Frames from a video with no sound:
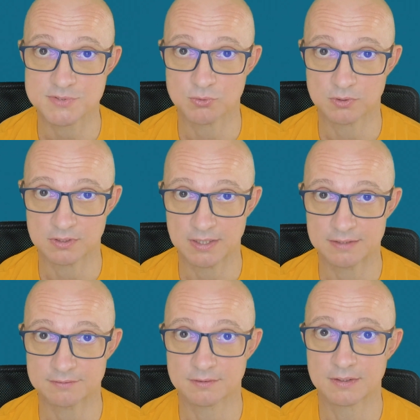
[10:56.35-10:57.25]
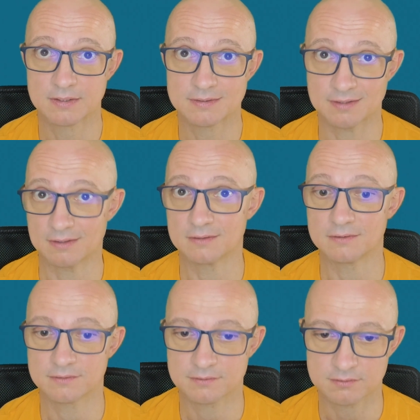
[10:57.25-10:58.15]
You can get tangled,